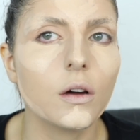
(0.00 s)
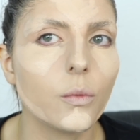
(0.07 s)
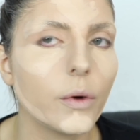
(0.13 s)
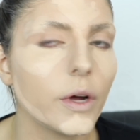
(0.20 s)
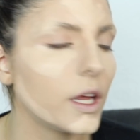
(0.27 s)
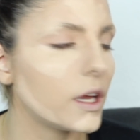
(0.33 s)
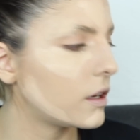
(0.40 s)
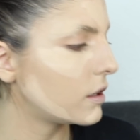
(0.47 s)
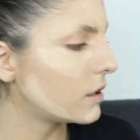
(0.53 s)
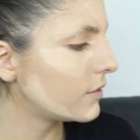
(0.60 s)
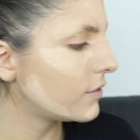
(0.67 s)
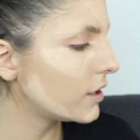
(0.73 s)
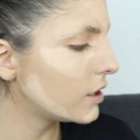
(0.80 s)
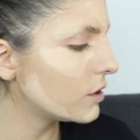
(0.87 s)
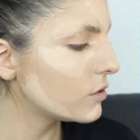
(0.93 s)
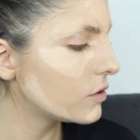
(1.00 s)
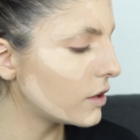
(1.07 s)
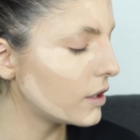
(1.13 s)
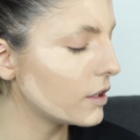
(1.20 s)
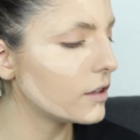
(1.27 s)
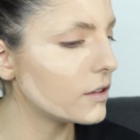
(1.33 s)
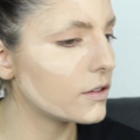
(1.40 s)
Wait, if I use
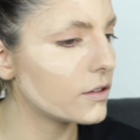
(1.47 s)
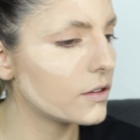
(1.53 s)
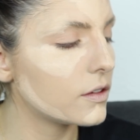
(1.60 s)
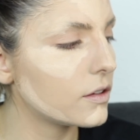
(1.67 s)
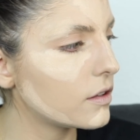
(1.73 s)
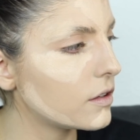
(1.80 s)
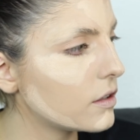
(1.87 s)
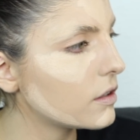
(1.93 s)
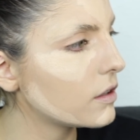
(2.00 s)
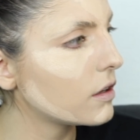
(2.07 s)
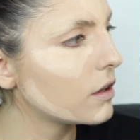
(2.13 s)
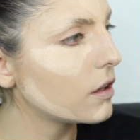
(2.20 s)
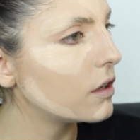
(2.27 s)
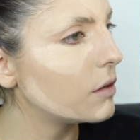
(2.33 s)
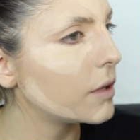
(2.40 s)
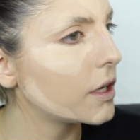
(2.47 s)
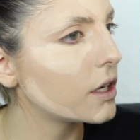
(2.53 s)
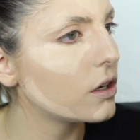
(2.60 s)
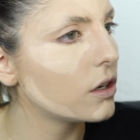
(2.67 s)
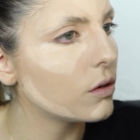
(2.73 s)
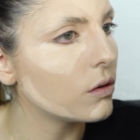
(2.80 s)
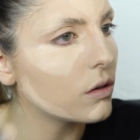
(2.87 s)
this, it might
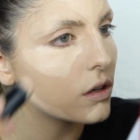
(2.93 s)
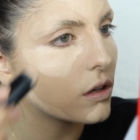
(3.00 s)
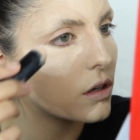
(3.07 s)
go.